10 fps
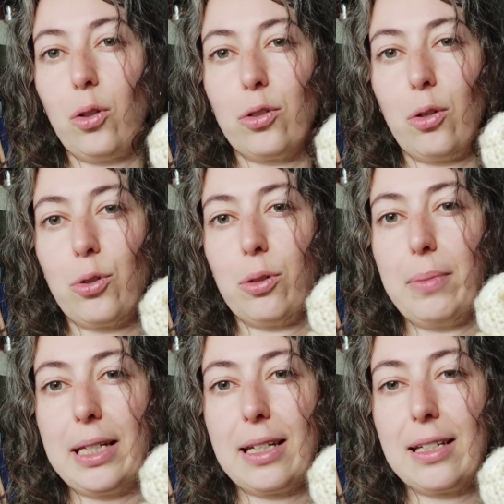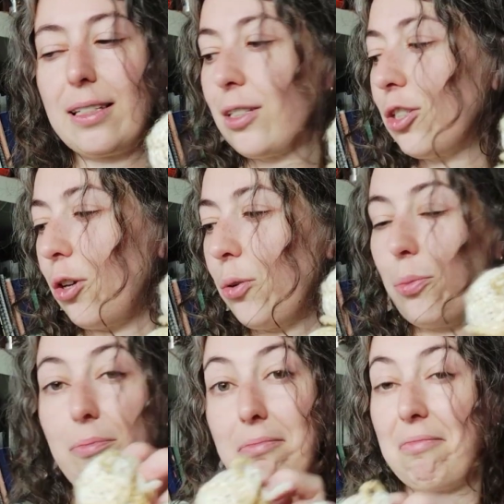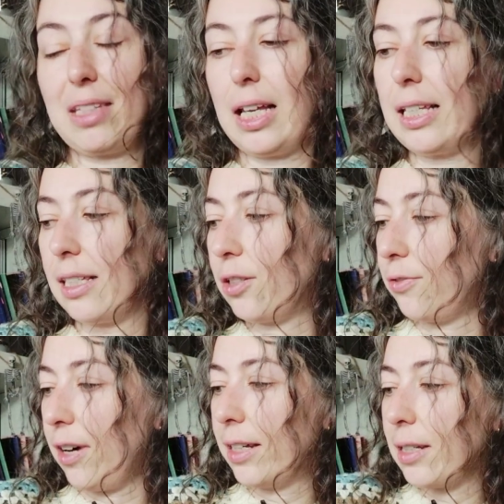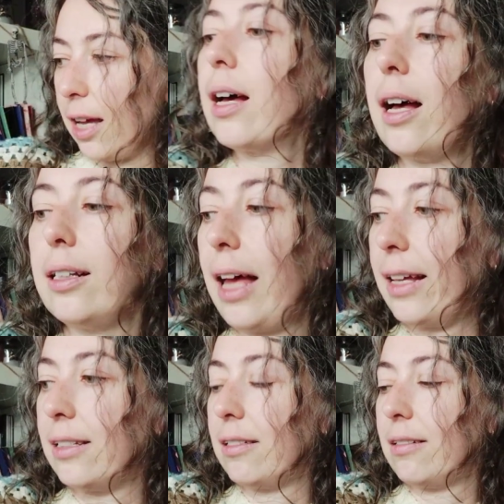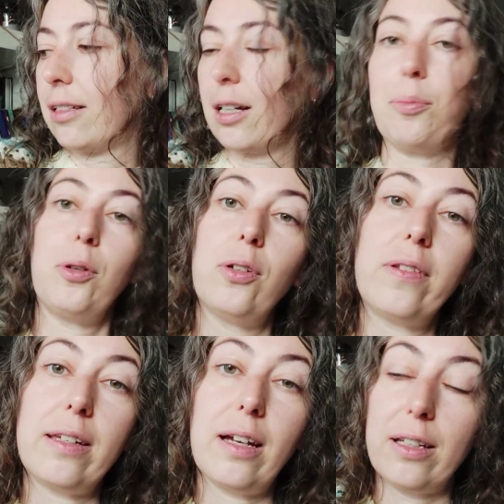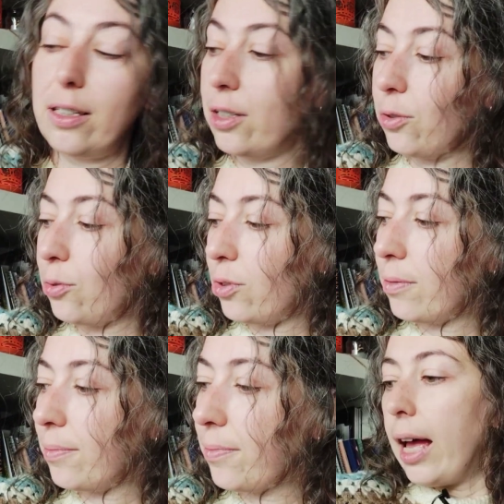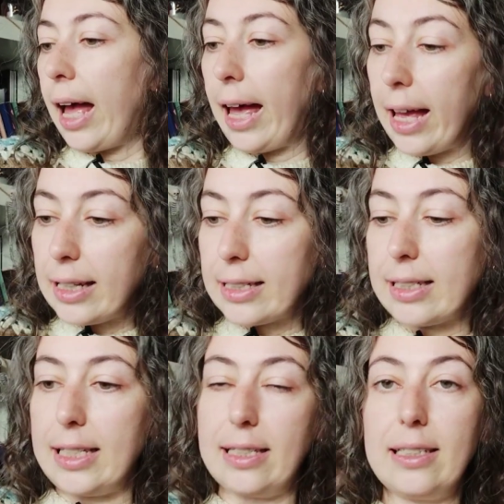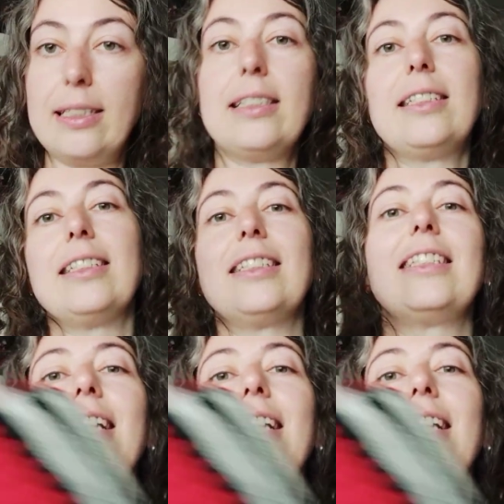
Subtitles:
social media, so easy to find. I'll add a couple that I used. And the